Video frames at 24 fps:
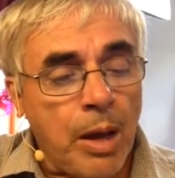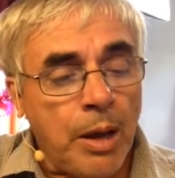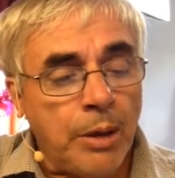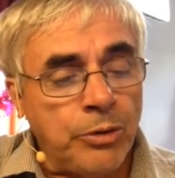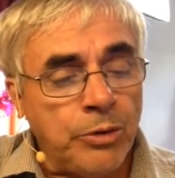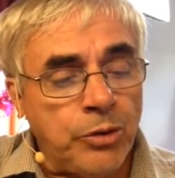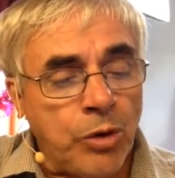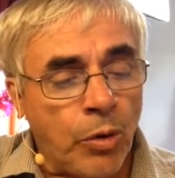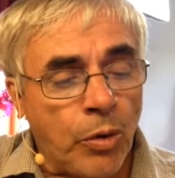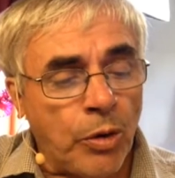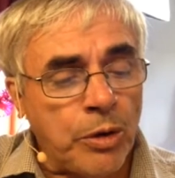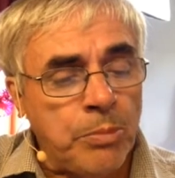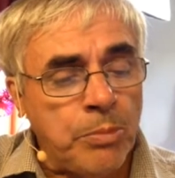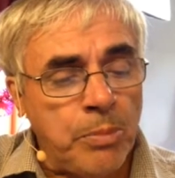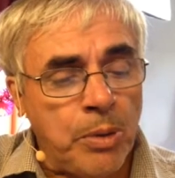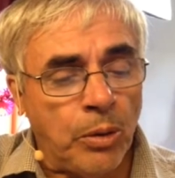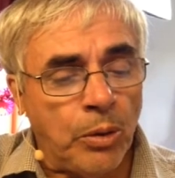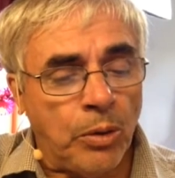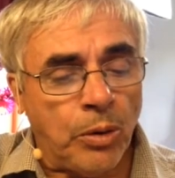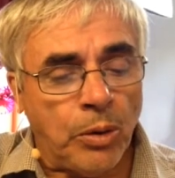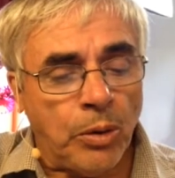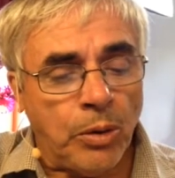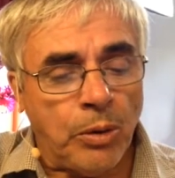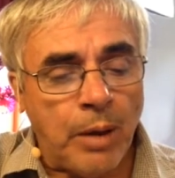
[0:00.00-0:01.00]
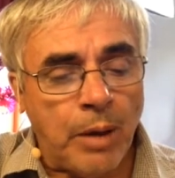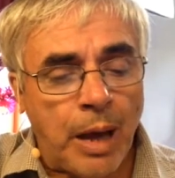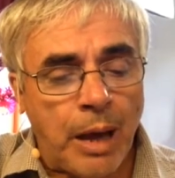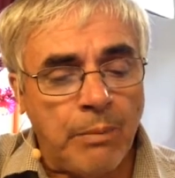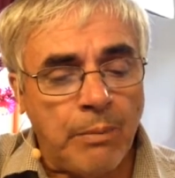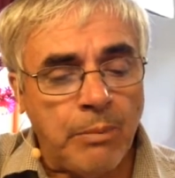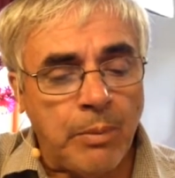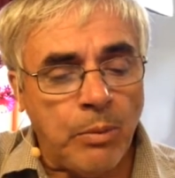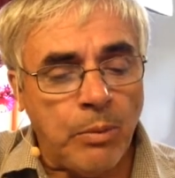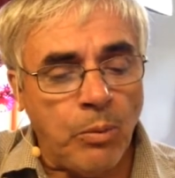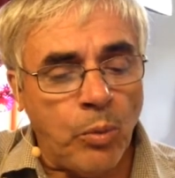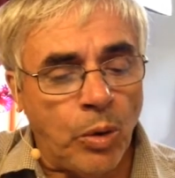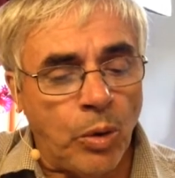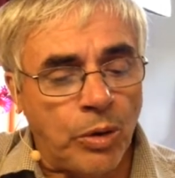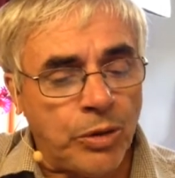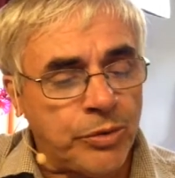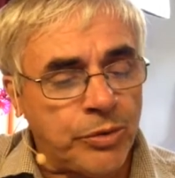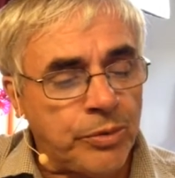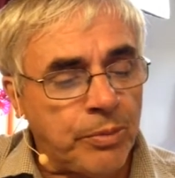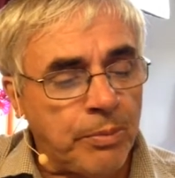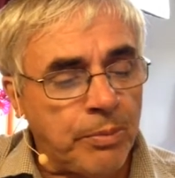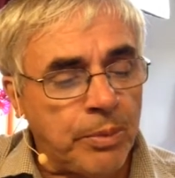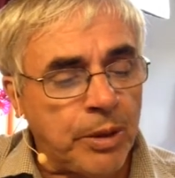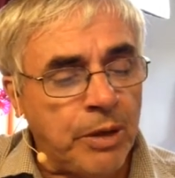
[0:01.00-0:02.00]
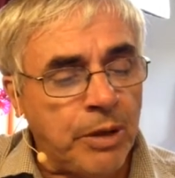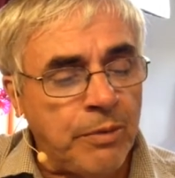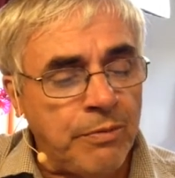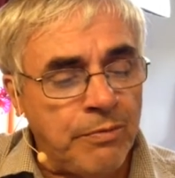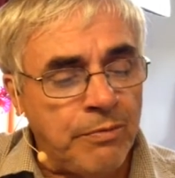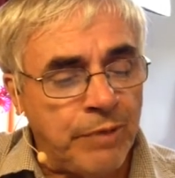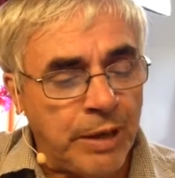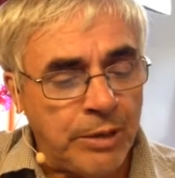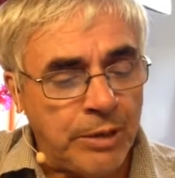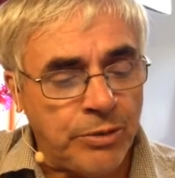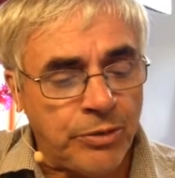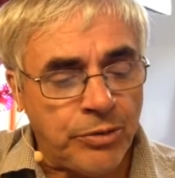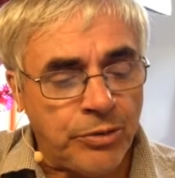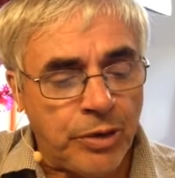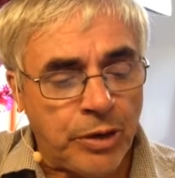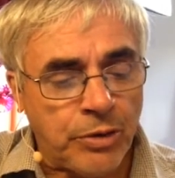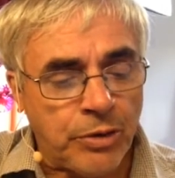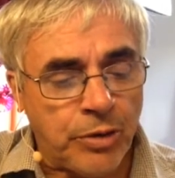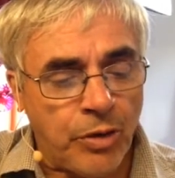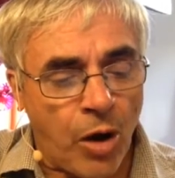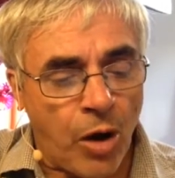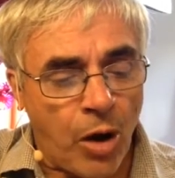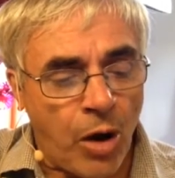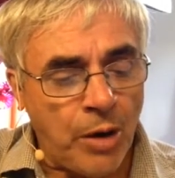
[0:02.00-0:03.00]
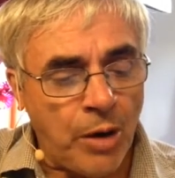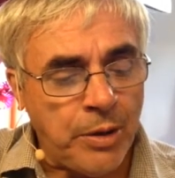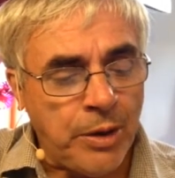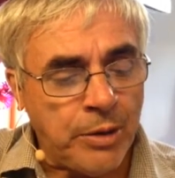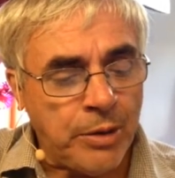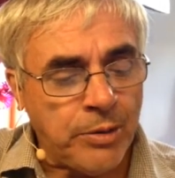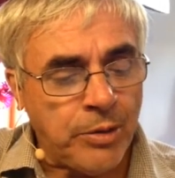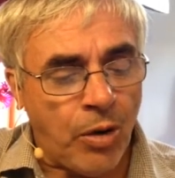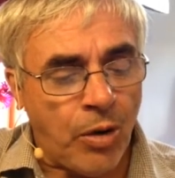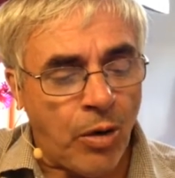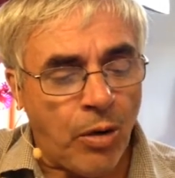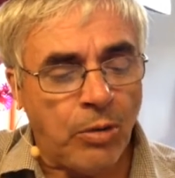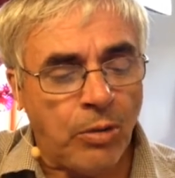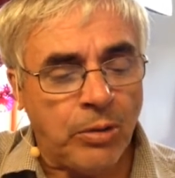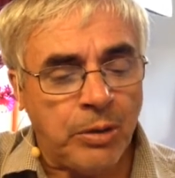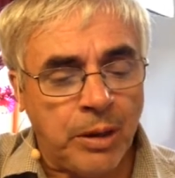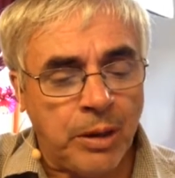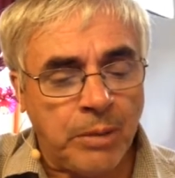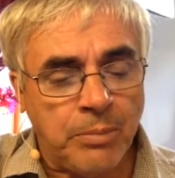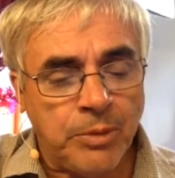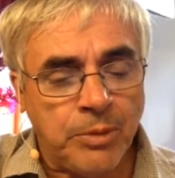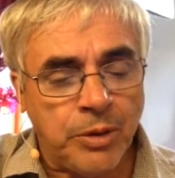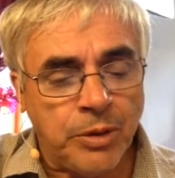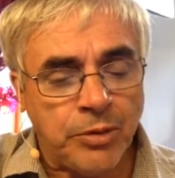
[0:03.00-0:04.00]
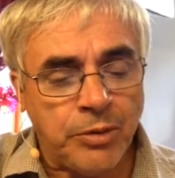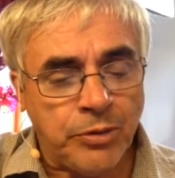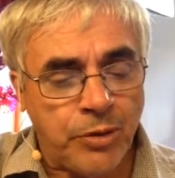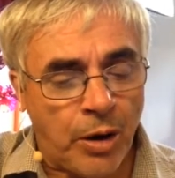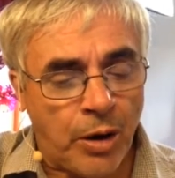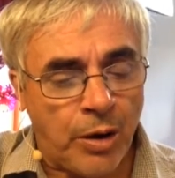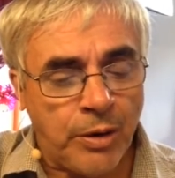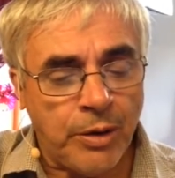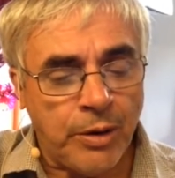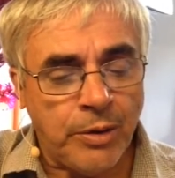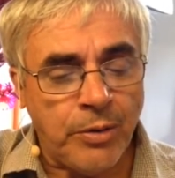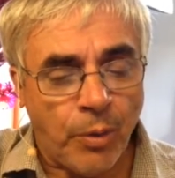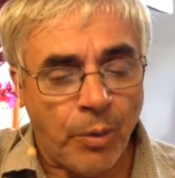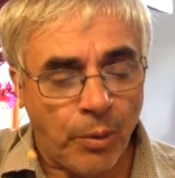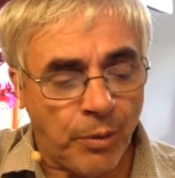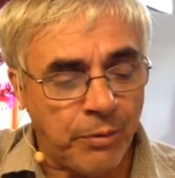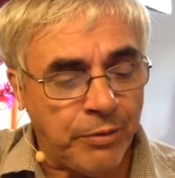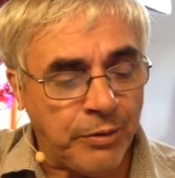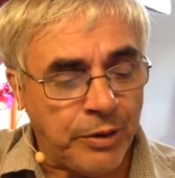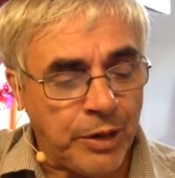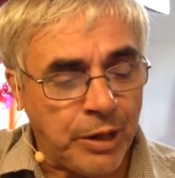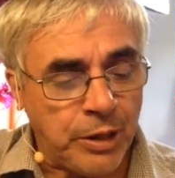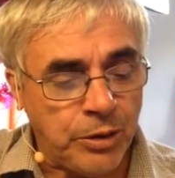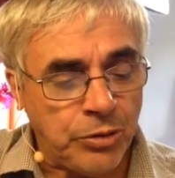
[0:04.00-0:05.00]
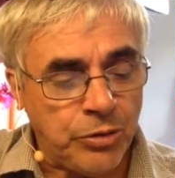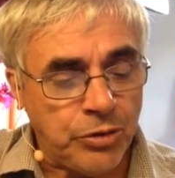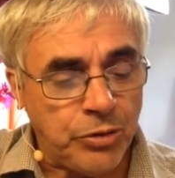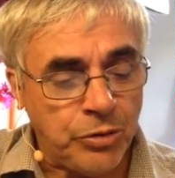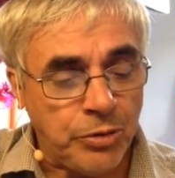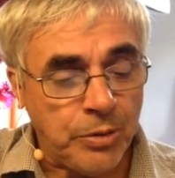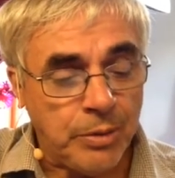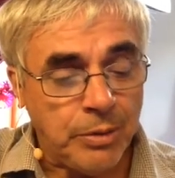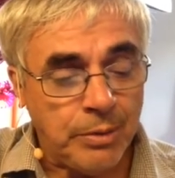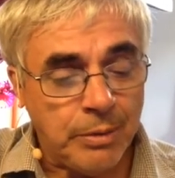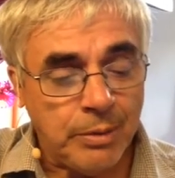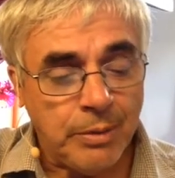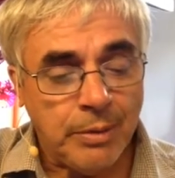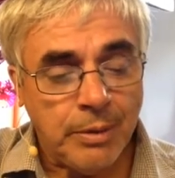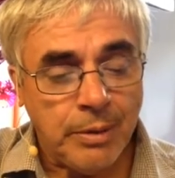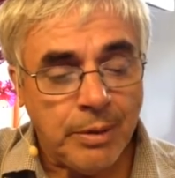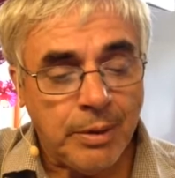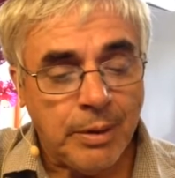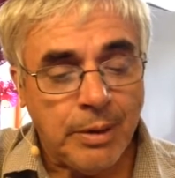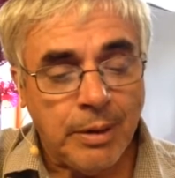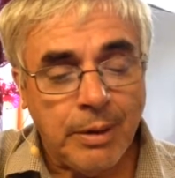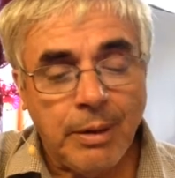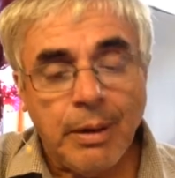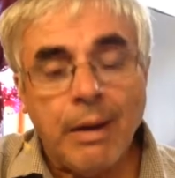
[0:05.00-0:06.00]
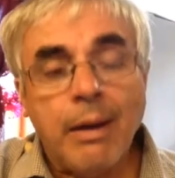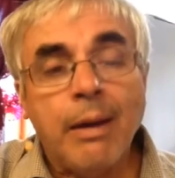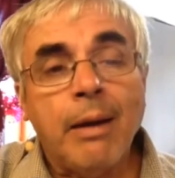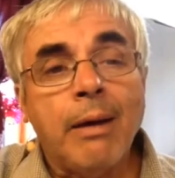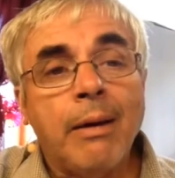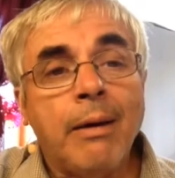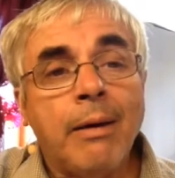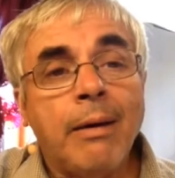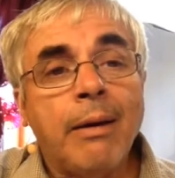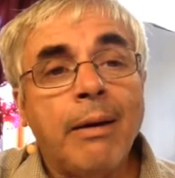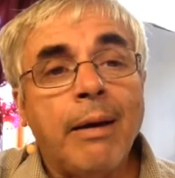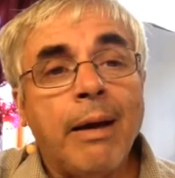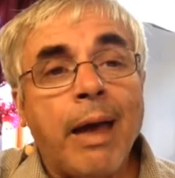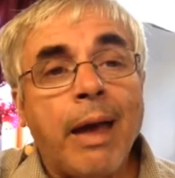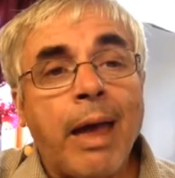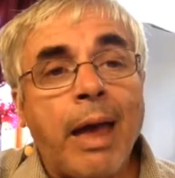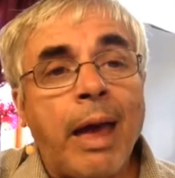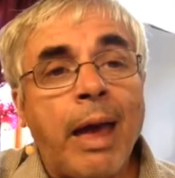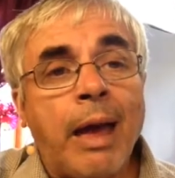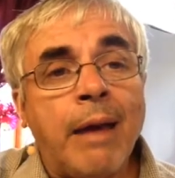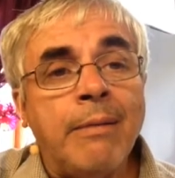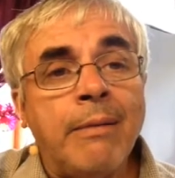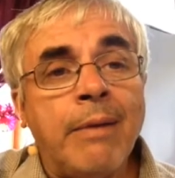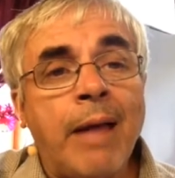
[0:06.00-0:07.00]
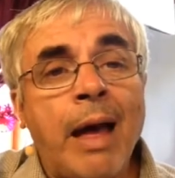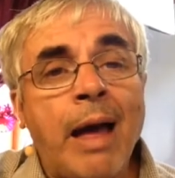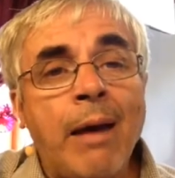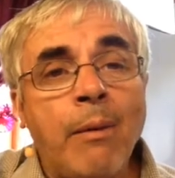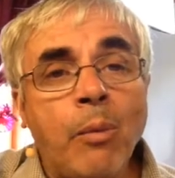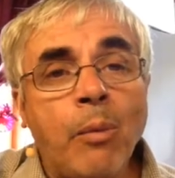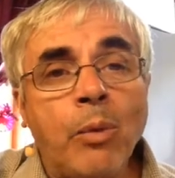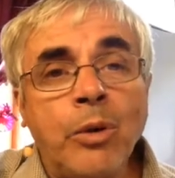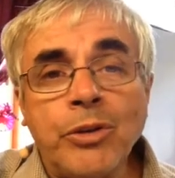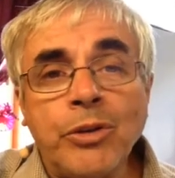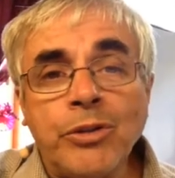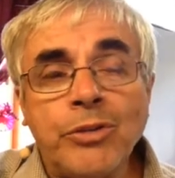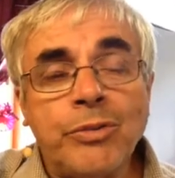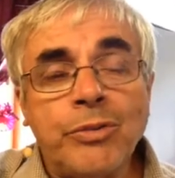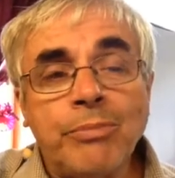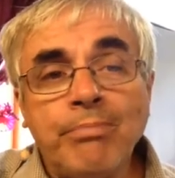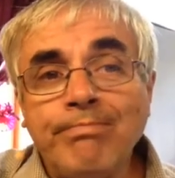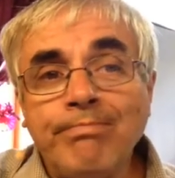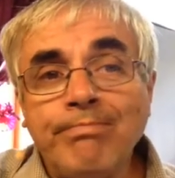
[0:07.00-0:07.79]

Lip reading: George Mueller was convinced that God had called him to start an orphanage. And that was,